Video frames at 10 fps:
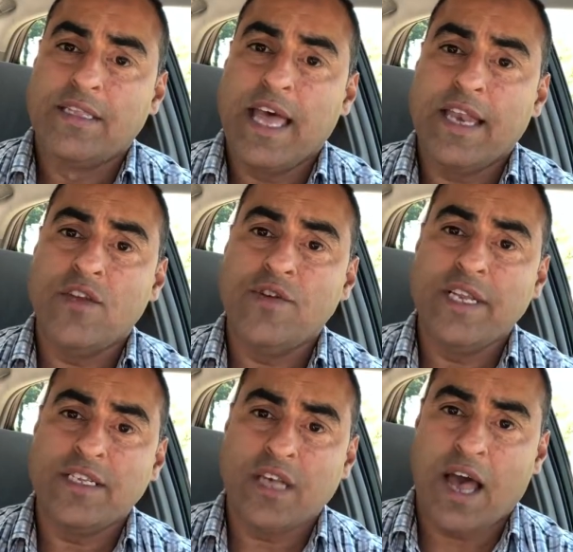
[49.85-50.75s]
then you
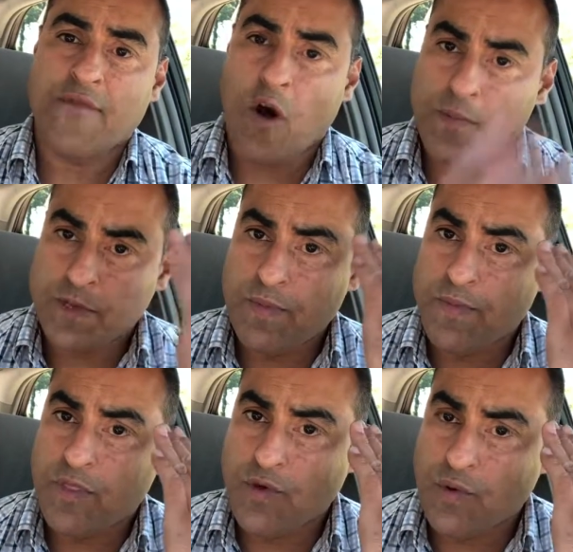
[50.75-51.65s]
need to have
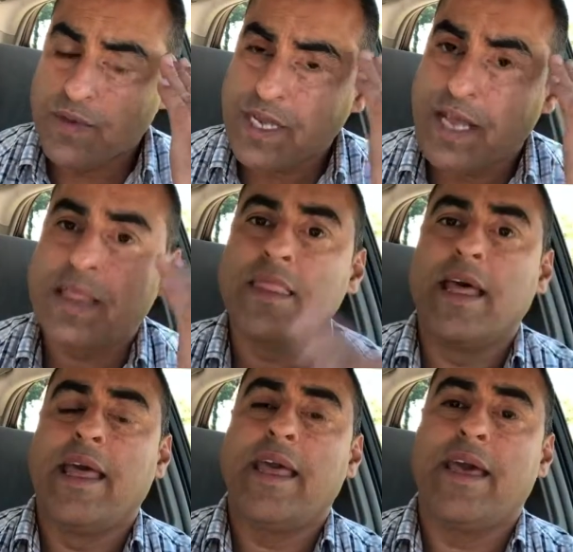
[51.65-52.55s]
optimum thought in
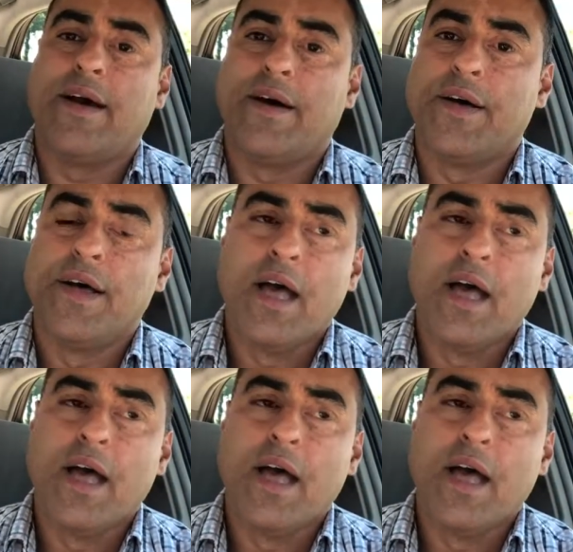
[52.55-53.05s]
the here.